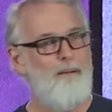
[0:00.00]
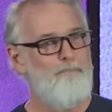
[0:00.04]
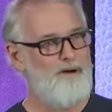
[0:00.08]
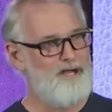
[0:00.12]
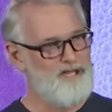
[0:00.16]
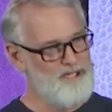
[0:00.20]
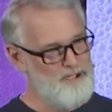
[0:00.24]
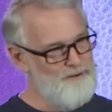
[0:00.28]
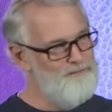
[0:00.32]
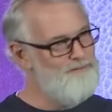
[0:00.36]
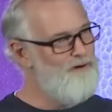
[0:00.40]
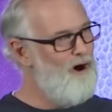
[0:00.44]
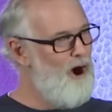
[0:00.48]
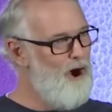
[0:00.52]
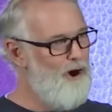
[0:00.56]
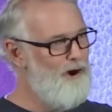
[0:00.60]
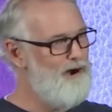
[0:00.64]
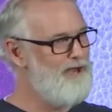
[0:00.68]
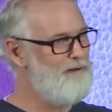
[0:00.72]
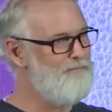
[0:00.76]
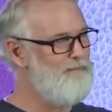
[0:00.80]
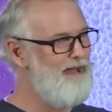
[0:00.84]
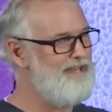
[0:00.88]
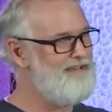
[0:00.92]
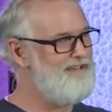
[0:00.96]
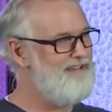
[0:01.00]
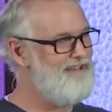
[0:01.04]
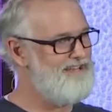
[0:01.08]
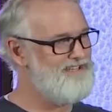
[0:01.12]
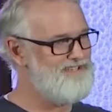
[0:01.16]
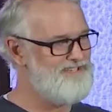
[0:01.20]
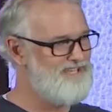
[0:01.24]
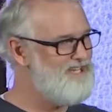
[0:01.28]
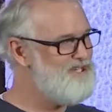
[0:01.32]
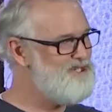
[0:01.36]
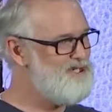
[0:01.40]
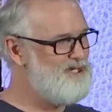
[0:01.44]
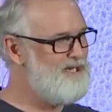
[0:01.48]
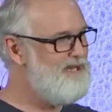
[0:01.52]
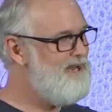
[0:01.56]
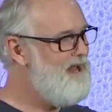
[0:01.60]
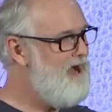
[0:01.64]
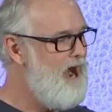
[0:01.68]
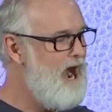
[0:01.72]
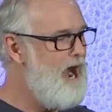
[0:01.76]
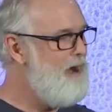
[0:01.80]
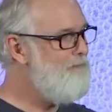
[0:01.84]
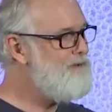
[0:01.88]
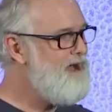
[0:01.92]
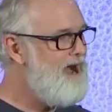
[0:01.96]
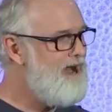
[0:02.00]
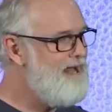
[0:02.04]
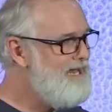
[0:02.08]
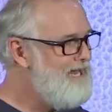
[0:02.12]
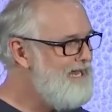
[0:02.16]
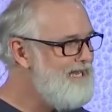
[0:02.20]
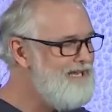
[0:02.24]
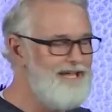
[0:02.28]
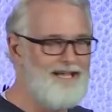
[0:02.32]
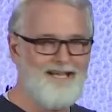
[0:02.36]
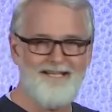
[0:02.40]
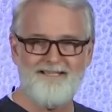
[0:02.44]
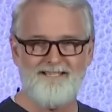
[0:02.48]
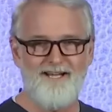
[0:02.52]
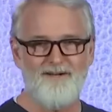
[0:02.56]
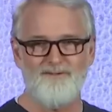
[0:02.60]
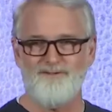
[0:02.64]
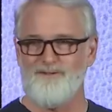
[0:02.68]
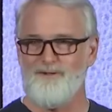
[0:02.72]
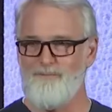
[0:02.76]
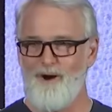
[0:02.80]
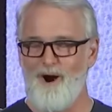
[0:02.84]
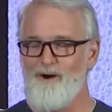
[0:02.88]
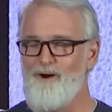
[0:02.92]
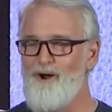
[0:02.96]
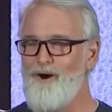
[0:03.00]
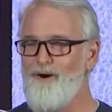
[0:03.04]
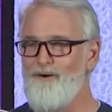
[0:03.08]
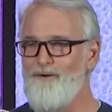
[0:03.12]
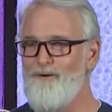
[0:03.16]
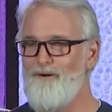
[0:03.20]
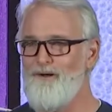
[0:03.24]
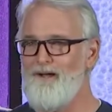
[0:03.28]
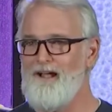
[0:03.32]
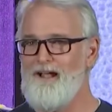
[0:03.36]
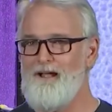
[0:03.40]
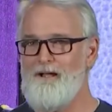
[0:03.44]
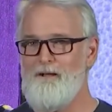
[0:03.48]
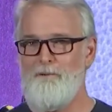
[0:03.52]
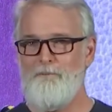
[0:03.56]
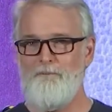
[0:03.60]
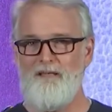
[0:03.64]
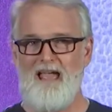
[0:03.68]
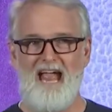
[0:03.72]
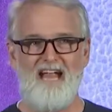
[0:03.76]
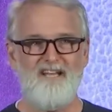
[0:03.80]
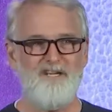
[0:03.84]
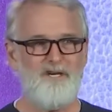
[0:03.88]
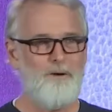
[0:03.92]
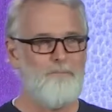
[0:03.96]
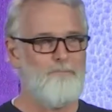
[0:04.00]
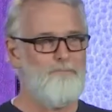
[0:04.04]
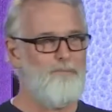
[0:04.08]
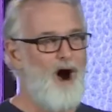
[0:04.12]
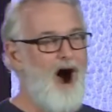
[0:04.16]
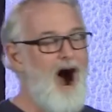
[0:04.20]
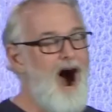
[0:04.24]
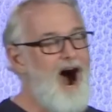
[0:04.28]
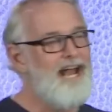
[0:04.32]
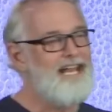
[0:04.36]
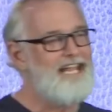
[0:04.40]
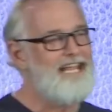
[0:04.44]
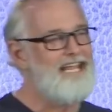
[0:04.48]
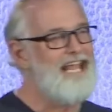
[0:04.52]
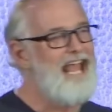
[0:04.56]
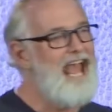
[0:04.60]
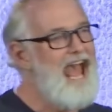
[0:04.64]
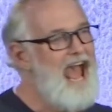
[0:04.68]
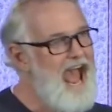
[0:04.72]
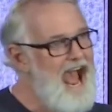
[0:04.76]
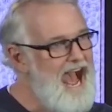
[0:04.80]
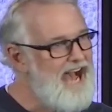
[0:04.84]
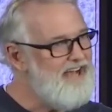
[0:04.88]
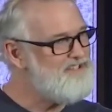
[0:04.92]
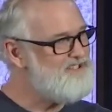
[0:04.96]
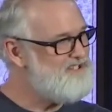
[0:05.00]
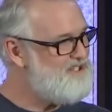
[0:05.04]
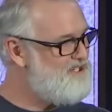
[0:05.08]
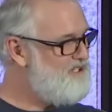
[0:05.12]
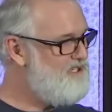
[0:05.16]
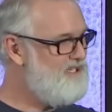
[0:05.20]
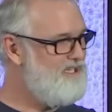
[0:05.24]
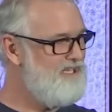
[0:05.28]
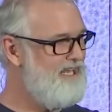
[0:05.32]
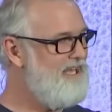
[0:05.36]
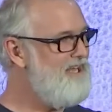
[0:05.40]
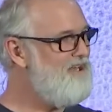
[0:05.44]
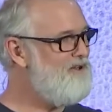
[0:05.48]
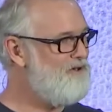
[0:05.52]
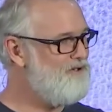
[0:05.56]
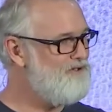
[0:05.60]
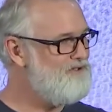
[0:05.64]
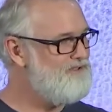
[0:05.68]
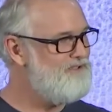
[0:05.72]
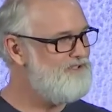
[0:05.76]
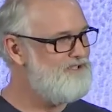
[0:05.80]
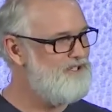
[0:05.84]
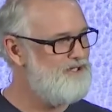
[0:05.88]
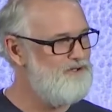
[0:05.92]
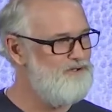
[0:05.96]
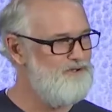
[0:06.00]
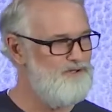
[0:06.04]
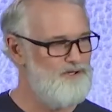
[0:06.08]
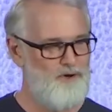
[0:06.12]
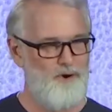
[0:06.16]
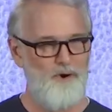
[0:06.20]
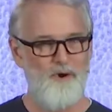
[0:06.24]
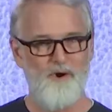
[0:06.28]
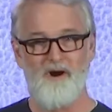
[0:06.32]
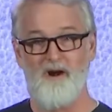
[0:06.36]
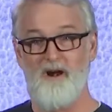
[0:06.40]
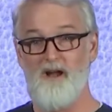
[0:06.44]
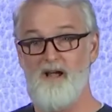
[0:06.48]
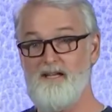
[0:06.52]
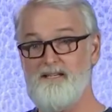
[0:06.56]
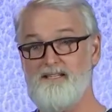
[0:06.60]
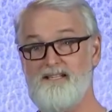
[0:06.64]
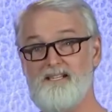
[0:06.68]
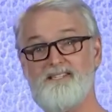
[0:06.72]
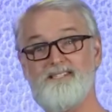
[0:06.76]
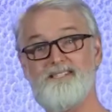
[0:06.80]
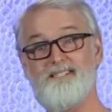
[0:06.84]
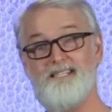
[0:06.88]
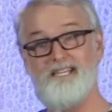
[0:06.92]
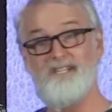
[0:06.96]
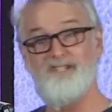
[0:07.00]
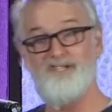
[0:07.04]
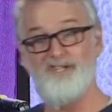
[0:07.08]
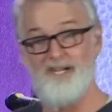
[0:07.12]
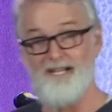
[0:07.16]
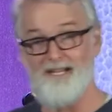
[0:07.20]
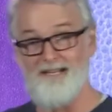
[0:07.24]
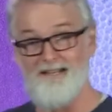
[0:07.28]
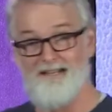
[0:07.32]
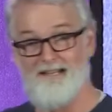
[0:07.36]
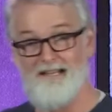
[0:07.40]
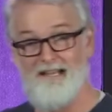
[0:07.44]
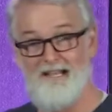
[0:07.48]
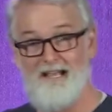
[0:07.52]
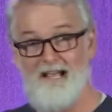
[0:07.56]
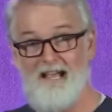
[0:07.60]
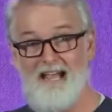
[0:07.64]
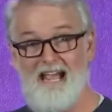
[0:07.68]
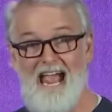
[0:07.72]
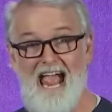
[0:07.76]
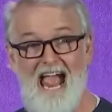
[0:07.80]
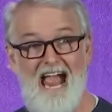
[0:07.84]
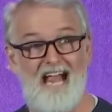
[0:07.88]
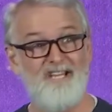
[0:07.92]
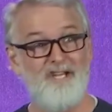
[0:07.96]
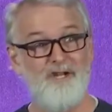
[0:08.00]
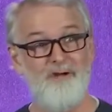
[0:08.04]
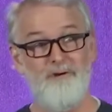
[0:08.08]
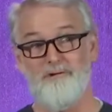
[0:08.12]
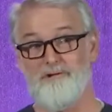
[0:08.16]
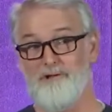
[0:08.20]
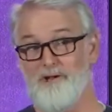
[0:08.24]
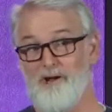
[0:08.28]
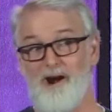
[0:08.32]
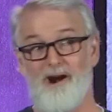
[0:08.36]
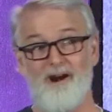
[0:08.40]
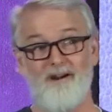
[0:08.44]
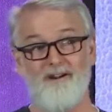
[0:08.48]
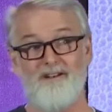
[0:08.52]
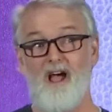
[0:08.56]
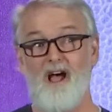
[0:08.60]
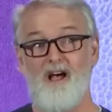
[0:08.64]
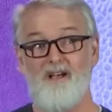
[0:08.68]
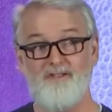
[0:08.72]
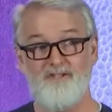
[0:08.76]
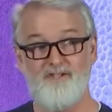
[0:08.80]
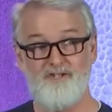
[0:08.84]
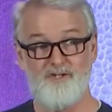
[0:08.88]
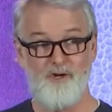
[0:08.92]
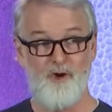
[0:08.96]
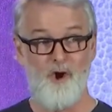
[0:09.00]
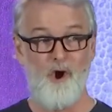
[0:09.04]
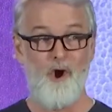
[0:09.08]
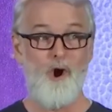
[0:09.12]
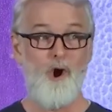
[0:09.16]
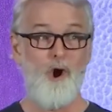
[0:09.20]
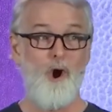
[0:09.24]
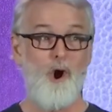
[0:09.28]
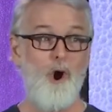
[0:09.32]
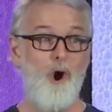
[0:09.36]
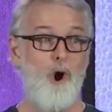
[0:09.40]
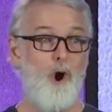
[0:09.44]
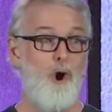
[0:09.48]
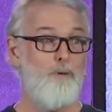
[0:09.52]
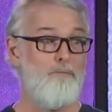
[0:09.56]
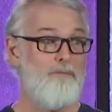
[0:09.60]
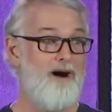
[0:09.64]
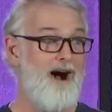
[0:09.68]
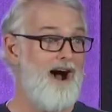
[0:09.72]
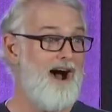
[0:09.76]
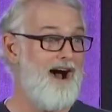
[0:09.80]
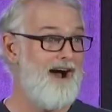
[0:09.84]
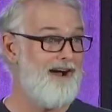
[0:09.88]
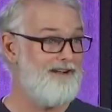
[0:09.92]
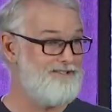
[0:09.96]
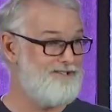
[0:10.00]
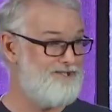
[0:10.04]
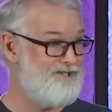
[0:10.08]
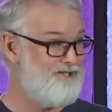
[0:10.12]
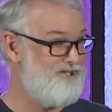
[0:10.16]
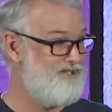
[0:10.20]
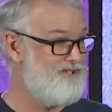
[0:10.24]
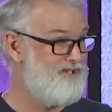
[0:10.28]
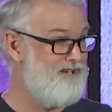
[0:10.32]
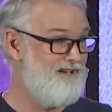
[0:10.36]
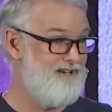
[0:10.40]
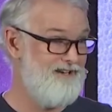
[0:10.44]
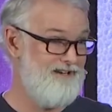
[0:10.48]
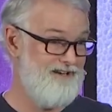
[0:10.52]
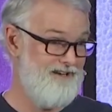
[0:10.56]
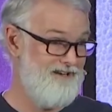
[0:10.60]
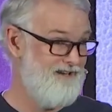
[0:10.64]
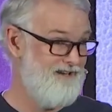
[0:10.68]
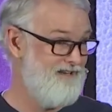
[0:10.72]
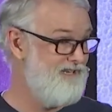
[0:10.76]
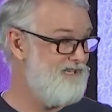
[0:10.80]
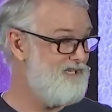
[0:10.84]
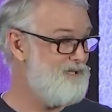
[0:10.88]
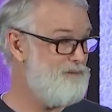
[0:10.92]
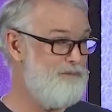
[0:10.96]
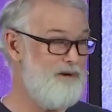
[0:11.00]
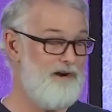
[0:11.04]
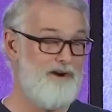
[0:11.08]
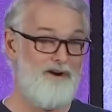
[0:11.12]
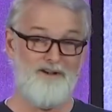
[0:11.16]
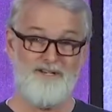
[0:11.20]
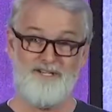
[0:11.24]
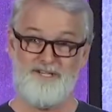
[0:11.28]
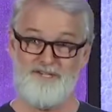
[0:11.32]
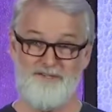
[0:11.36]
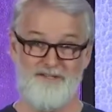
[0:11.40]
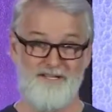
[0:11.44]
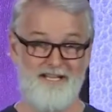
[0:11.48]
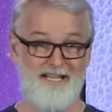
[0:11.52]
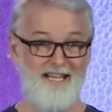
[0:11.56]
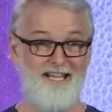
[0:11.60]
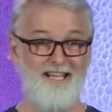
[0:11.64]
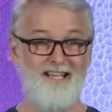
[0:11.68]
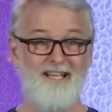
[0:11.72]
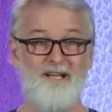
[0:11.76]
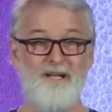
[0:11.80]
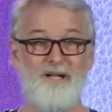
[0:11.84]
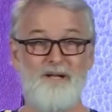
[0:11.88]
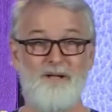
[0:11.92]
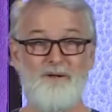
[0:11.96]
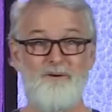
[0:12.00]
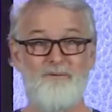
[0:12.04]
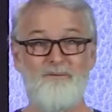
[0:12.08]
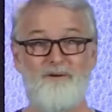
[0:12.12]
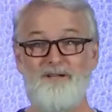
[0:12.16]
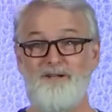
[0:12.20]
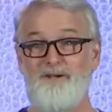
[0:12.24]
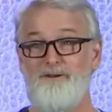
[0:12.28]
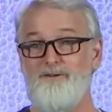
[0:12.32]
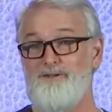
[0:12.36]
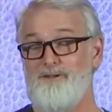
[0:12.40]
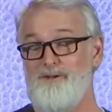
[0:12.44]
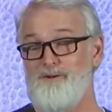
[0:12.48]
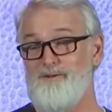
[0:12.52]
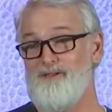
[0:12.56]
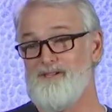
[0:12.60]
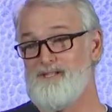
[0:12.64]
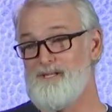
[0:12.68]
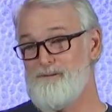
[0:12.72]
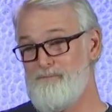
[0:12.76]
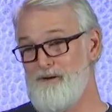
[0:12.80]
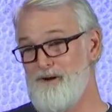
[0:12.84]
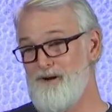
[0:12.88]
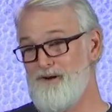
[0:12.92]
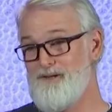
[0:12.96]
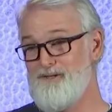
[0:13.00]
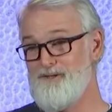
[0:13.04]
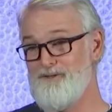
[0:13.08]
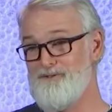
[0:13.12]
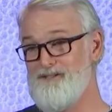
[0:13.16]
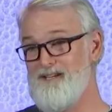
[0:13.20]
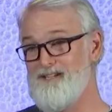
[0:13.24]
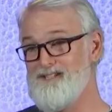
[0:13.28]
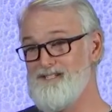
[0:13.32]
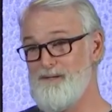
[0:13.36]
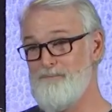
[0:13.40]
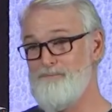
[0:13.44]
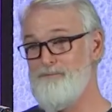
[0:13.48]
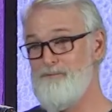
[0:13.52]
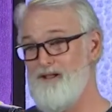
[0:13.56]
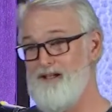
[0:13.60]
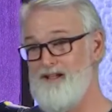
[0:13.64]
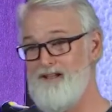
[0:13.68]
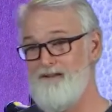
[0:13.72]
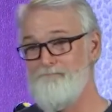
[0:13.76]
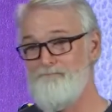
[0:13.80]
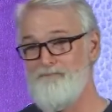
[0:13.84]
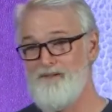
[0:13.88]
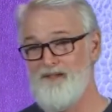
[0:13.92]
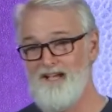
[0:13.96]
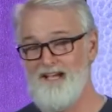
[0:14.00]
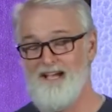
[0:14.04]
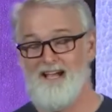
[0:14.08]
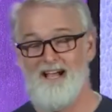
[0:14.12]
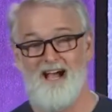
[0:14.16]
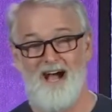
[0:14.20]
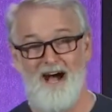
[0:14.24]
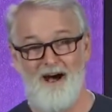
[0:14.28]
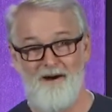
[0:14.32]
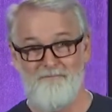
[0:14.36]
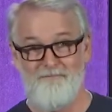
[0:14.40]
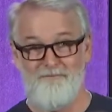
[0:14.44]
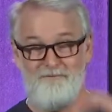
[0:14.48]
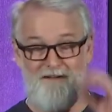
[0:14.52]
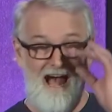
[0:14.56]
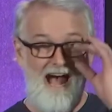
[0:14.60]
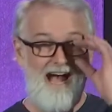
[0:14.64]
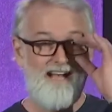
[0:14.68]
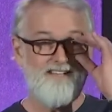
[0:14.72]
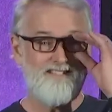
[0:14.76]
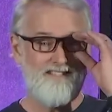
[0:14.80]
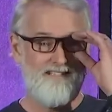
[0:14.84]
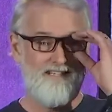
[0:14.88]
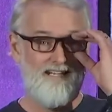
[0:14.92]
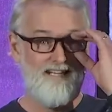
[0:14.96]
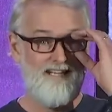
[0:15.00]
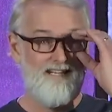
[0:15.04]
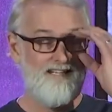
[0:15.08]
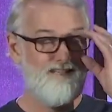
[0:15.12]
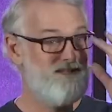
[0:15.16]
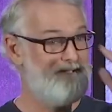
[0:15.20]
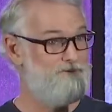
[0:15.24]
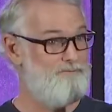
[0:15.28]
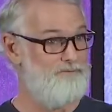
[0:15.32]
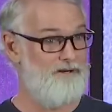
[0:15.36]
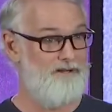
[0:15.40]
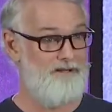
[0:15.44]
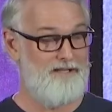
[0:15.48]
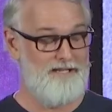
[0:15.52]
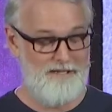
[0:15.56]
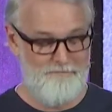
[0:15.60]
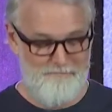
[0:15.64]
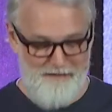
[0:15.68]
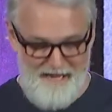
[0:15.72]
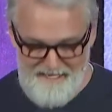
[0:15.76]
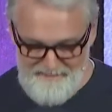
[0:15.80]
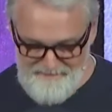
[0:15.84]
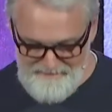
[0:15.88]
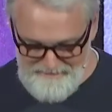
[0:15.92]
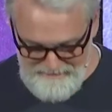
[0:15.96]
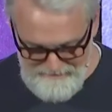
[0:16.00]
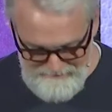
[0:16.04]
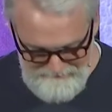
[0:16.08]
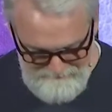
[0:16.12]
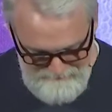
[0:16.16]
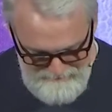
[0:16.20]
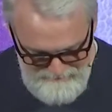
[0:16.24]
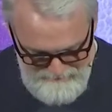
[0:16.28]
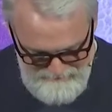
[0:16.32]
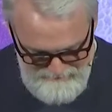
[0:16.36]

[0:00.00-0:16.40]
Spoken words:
But you've already made the decision, I'm not eating until tomorrow. And your body has to yield to your decision. And you learn so much spiritually when you do the spiritual discipline of fasting. It's really amazing.